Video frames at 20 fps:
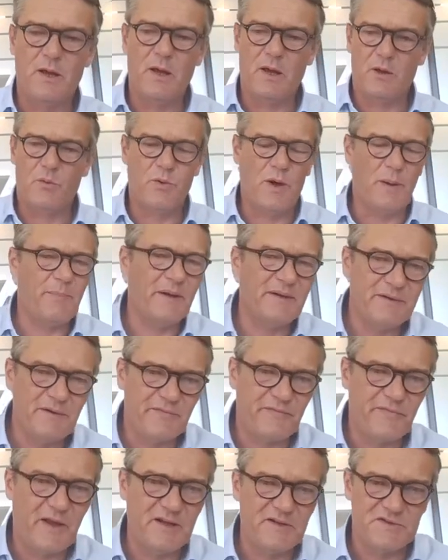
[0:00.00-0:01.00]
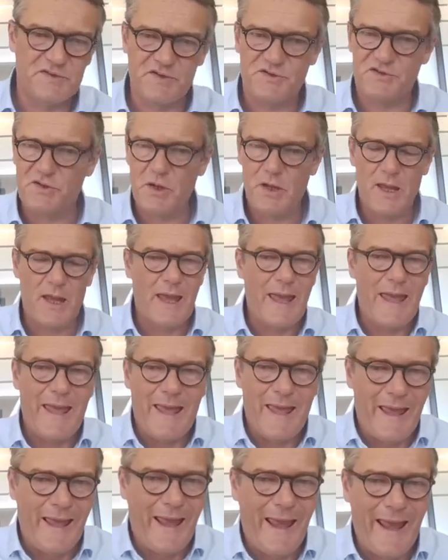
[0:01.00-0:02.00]
interfaces.
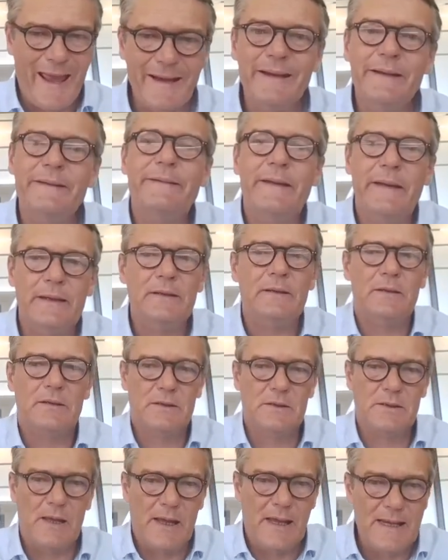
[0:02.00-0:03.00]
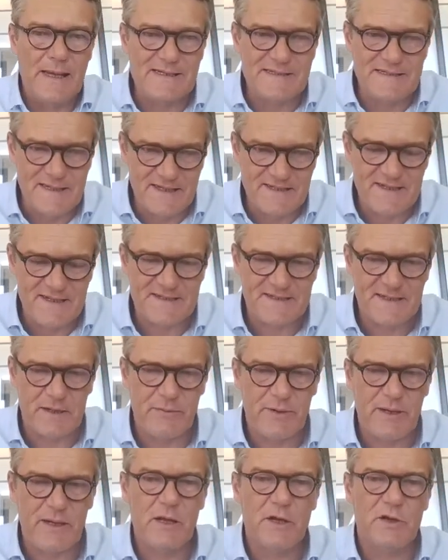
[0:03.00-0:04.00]
Anything is
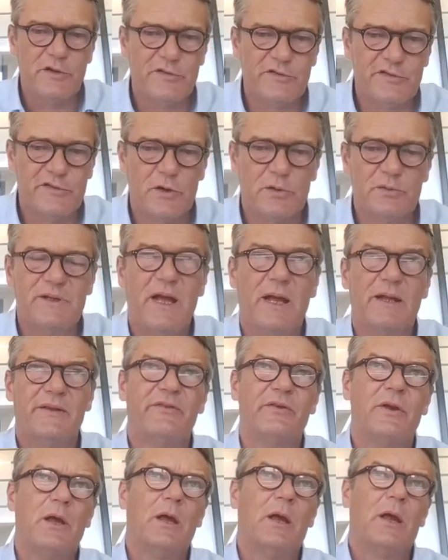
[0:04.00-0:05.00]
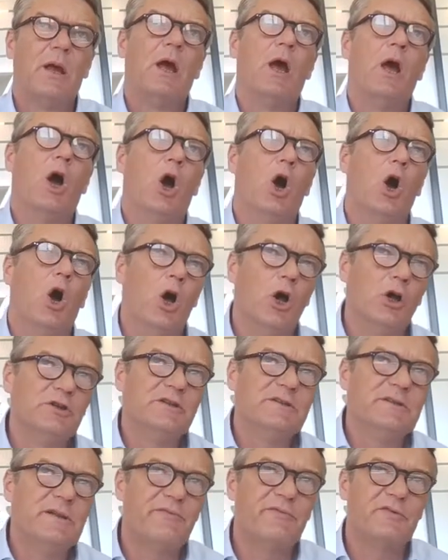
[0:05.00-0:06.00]
necessary so that all the
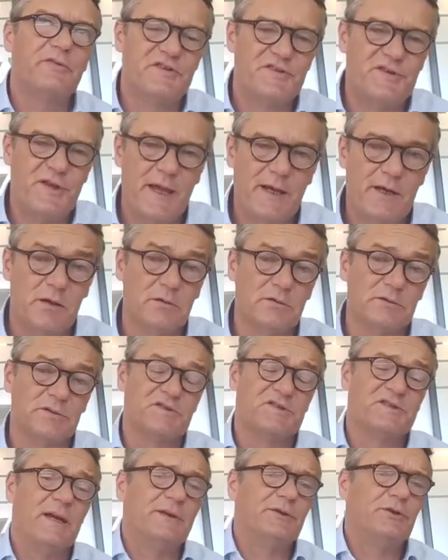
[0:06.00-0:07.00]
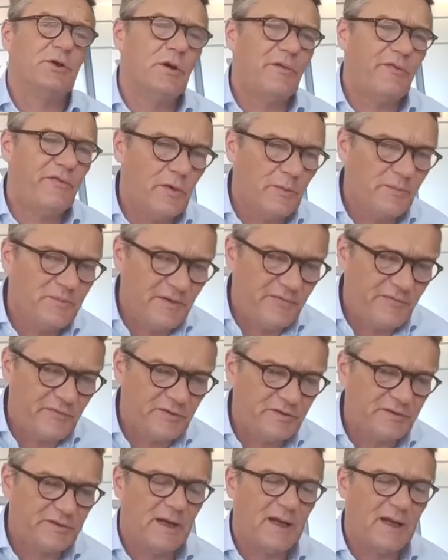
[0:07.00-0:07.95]
different stakeholders that are from different